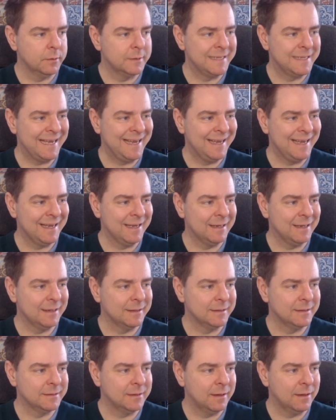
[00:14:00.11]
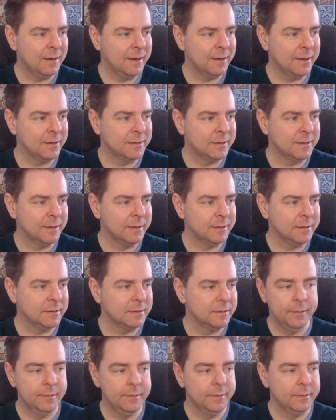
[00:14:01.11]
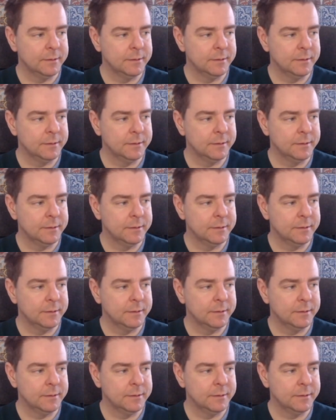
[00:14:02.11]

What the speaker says: Tags, I contains, and